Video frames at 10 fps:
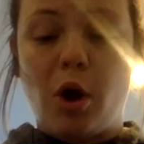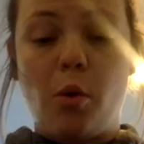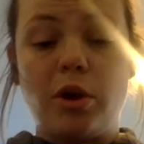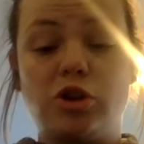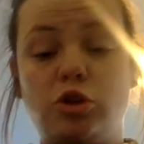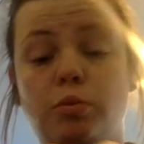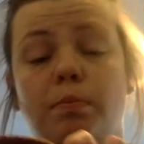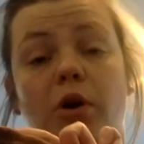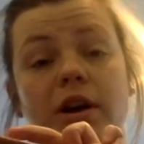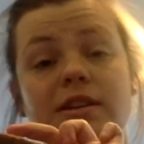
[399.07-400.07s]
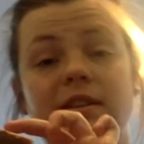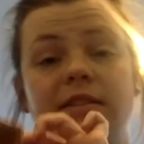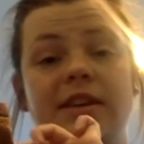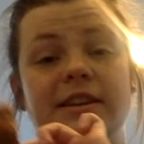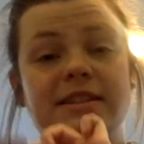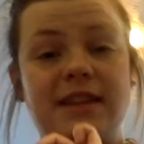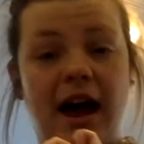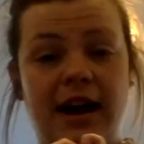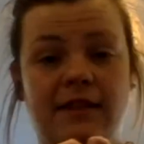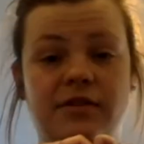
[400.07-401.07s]
I'm going to put this
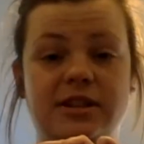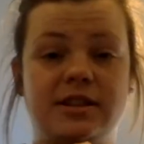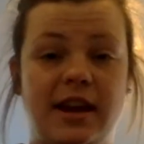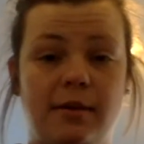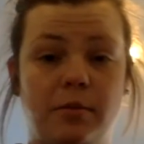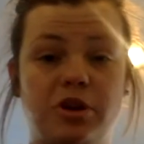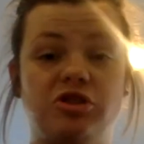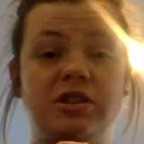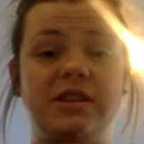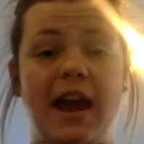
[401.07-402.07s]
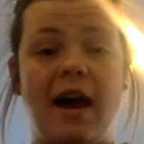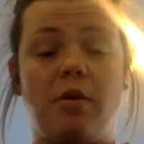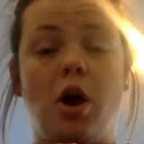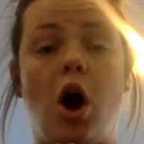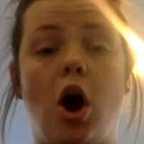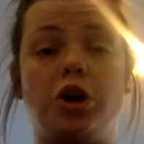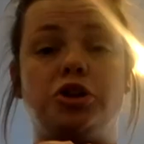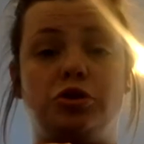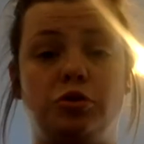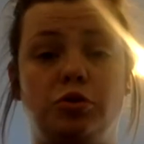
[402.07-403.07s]
side of the sandwich down
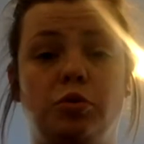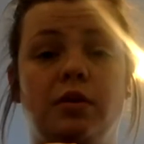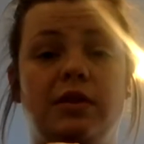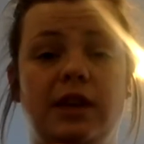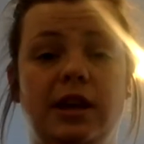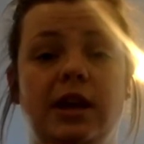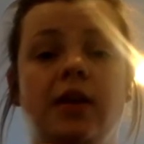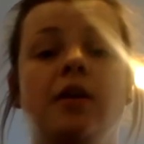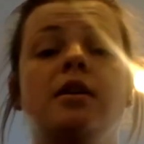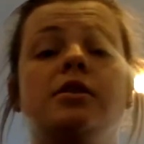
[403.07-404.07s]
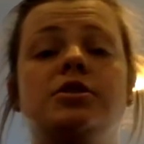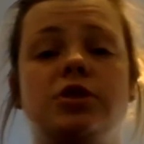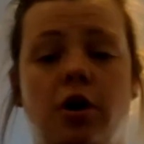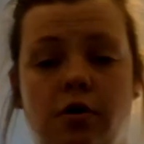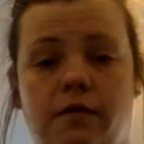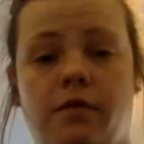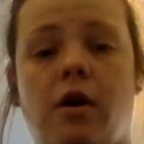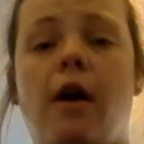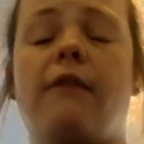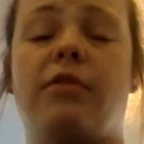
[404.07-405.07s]
onto the stove
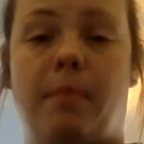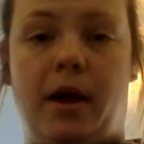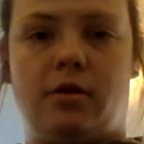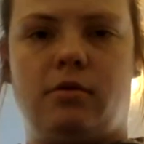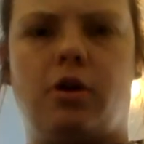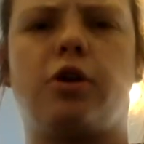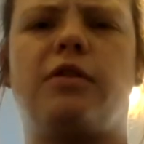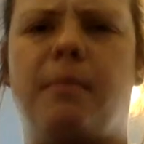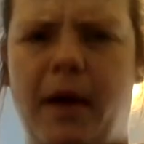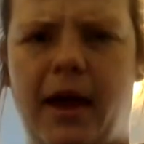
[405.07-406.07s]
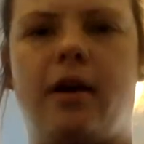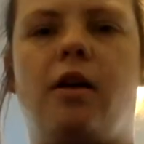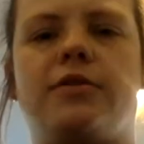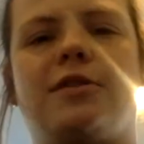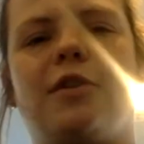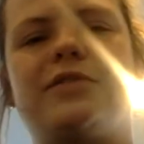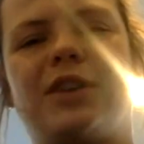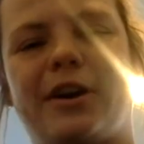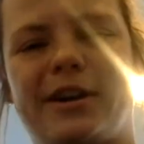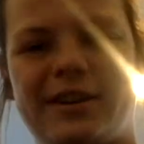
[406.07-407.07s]
of the pan, or the pan on the stove, sorry.